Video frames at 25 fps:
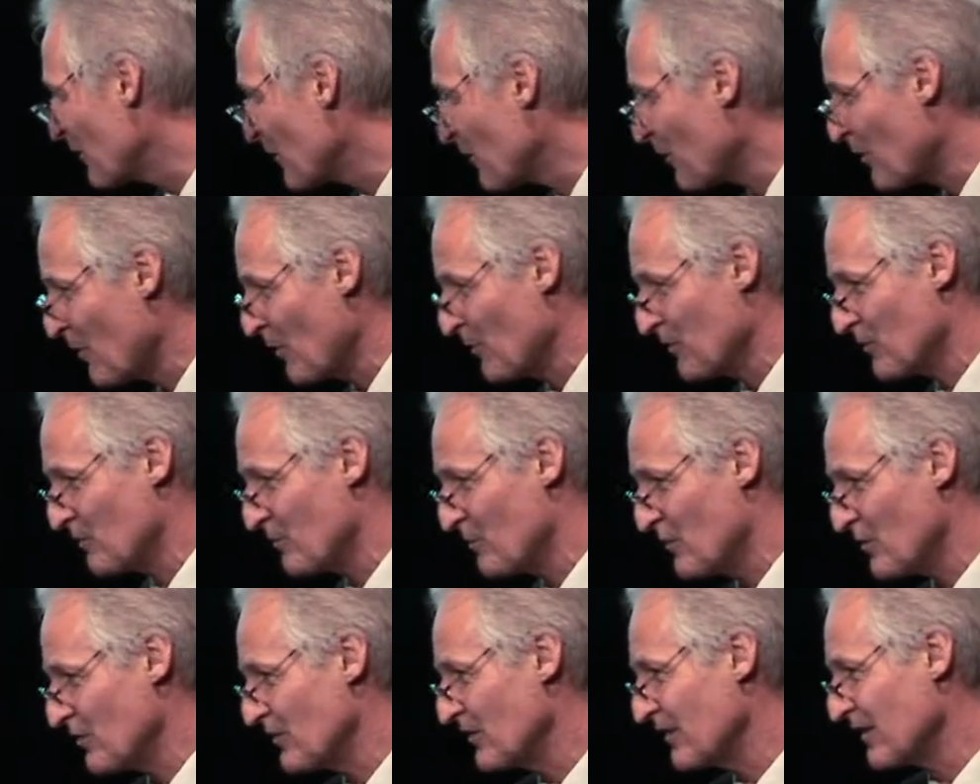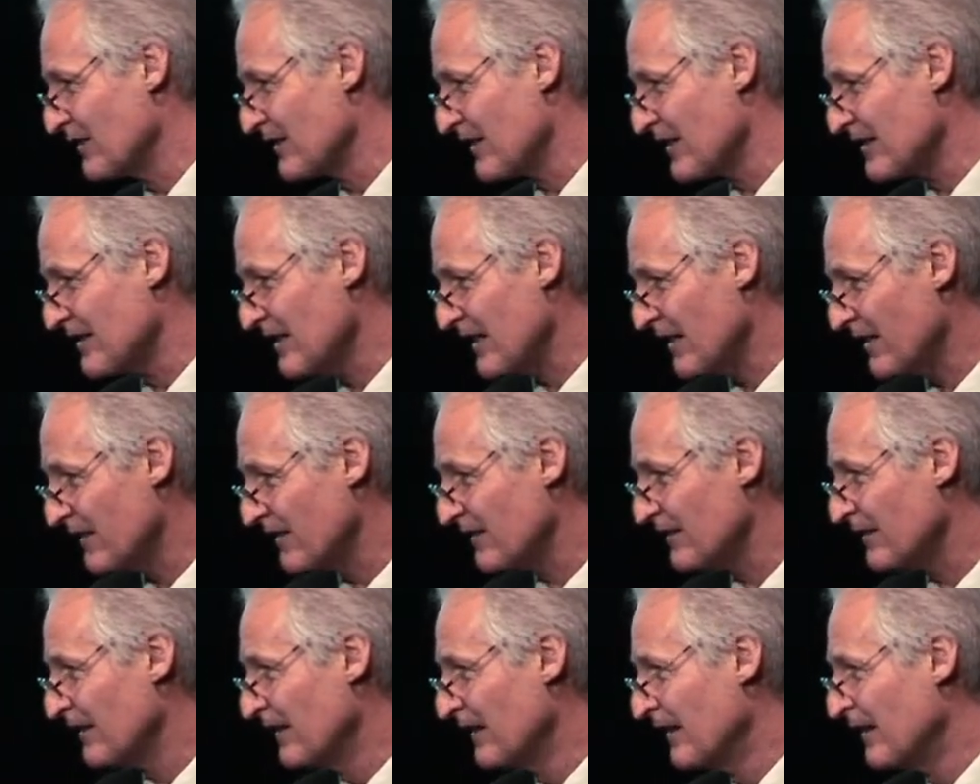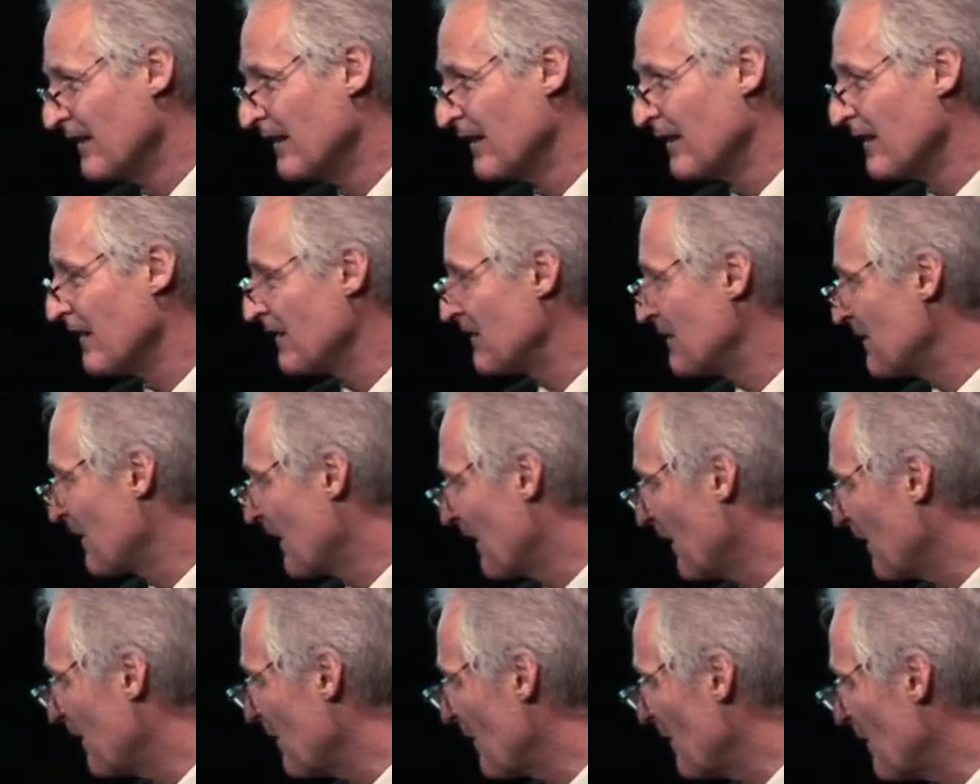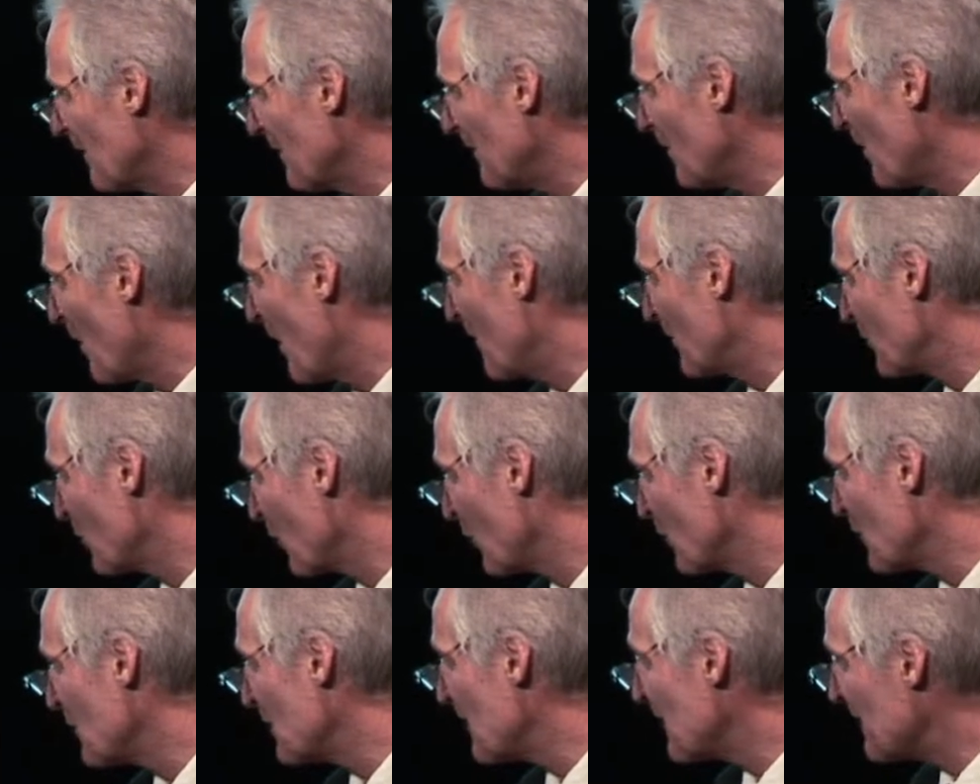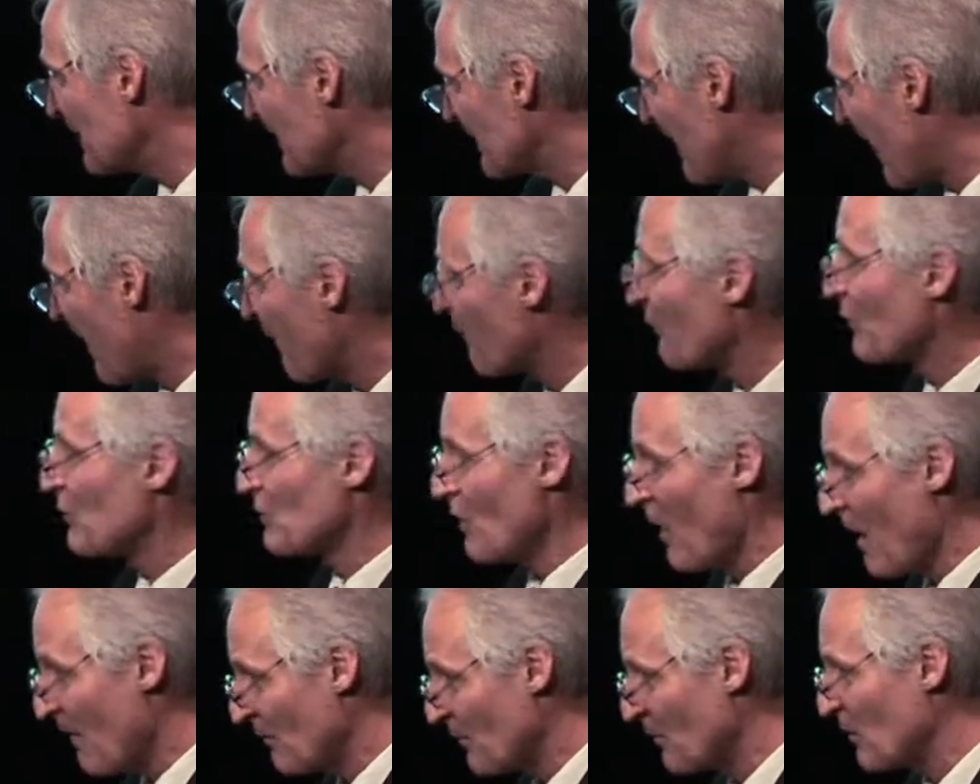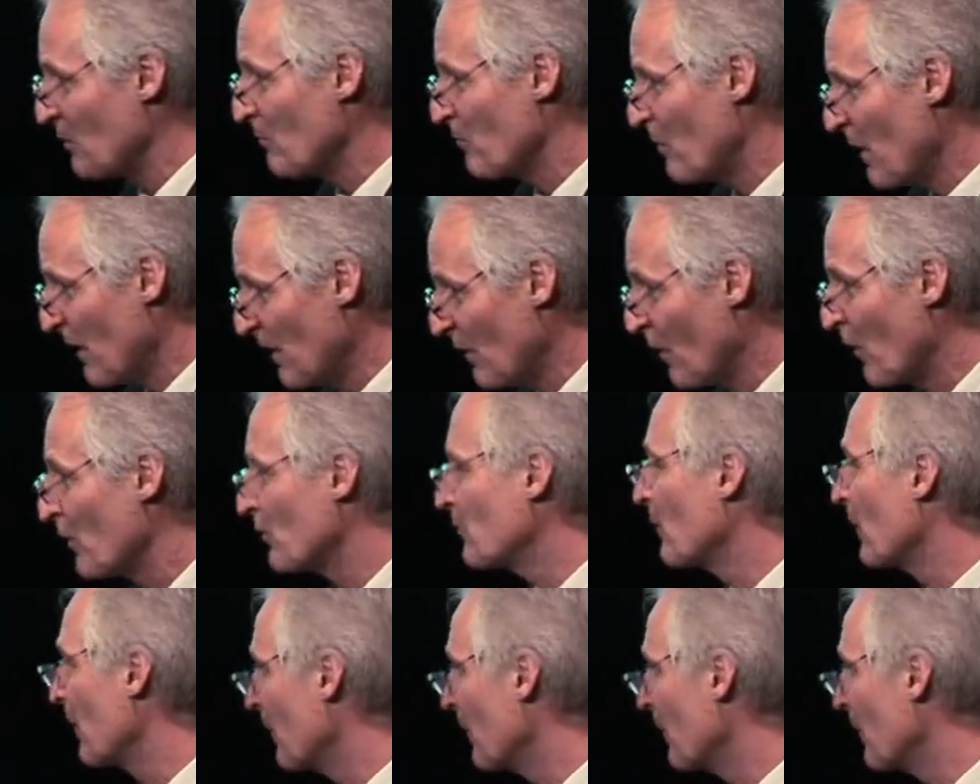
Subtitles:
for your contribution. As I said, I'm sure you didn't have the time to compare notes,